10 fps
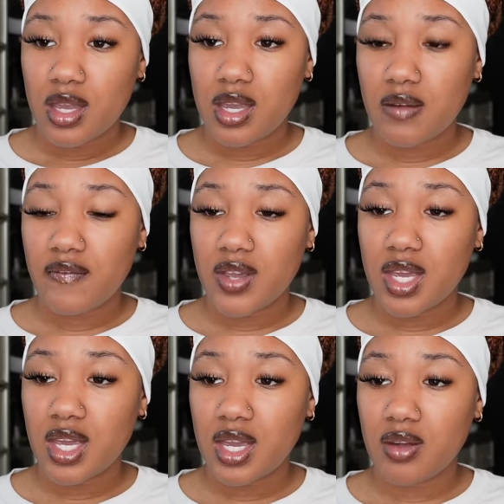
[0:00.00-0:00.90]
He a
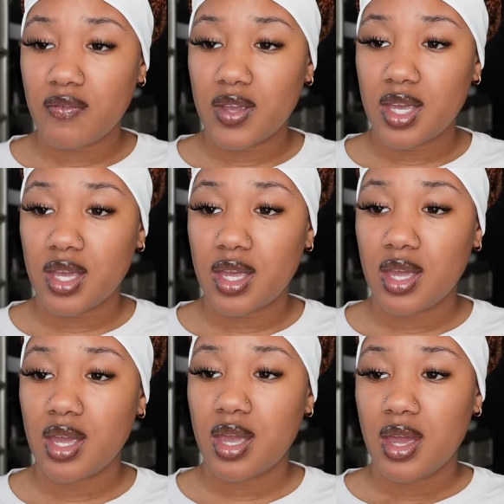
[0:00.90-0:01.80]

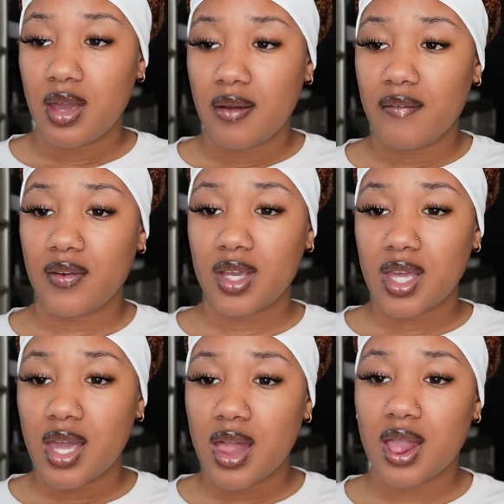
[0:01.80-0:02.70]
fan.
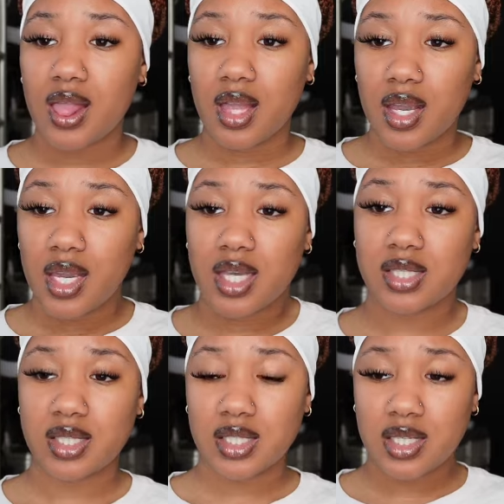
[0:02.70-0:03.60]
Freaky, he a
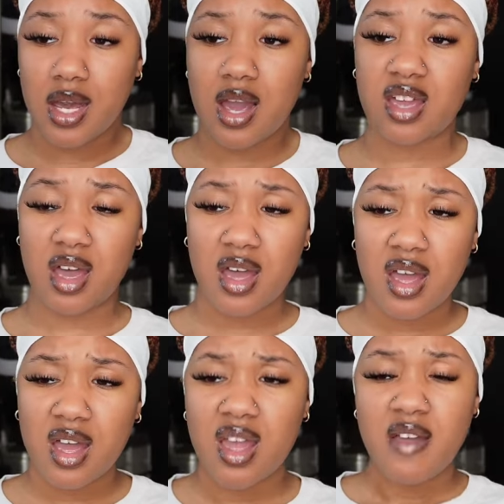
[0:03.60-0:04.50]
69
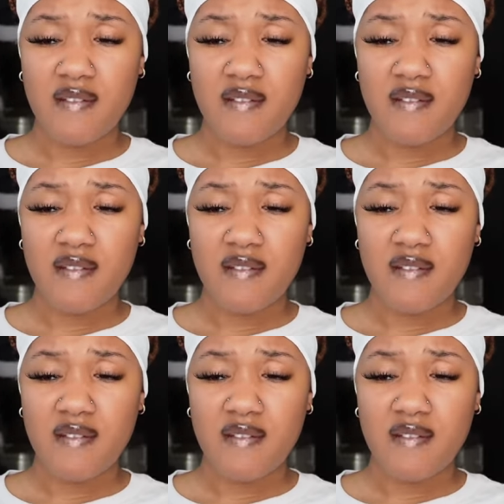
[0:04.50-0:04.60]
God.